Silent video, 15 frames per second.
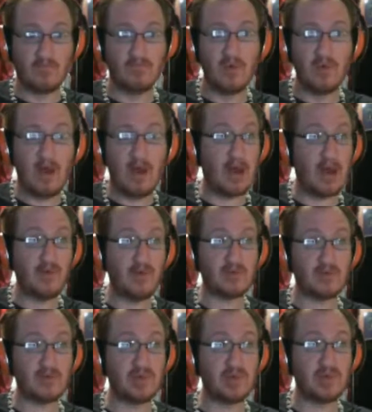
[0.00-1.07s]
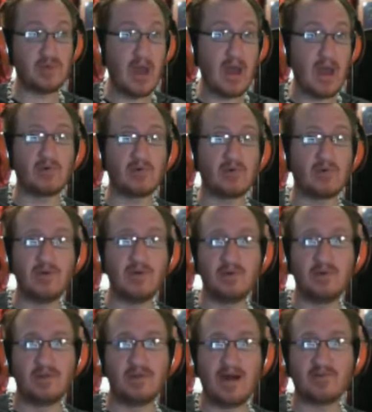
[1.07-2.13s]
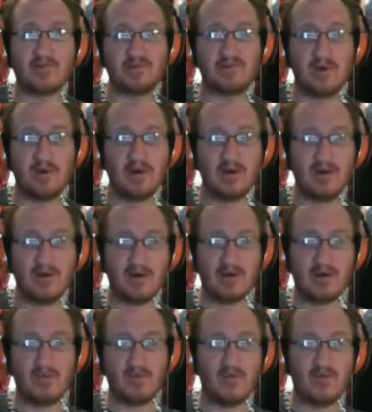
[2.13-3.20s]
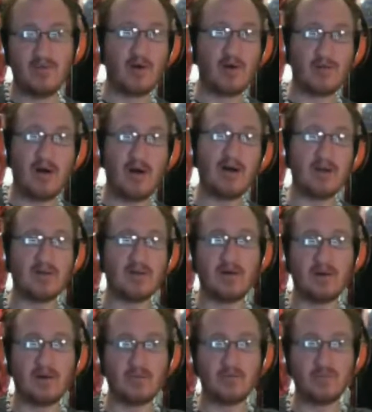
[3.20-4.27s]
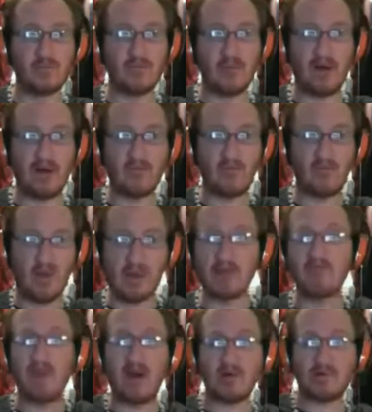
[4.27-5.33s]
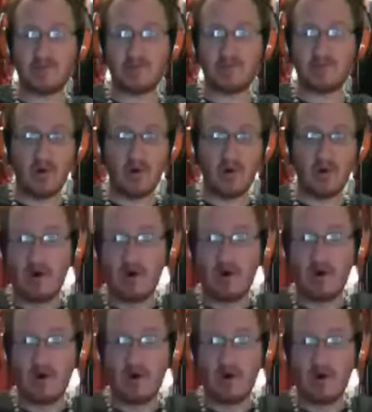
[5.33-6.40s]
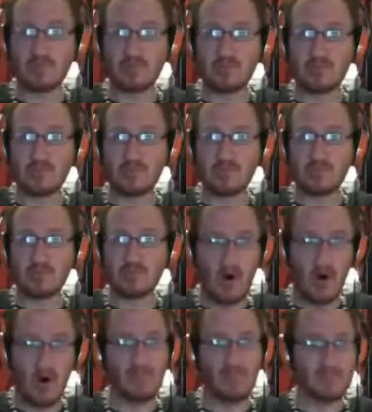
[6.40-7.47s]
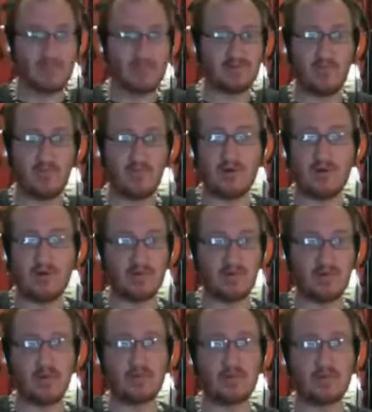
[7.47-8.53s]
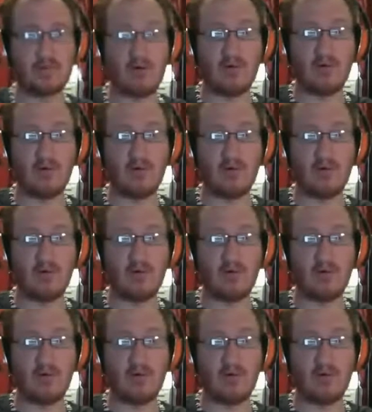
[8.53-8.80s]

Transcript: I think CJ Ham could be the next in the long line of running backs to go on to find a home somewhere else in the NFL.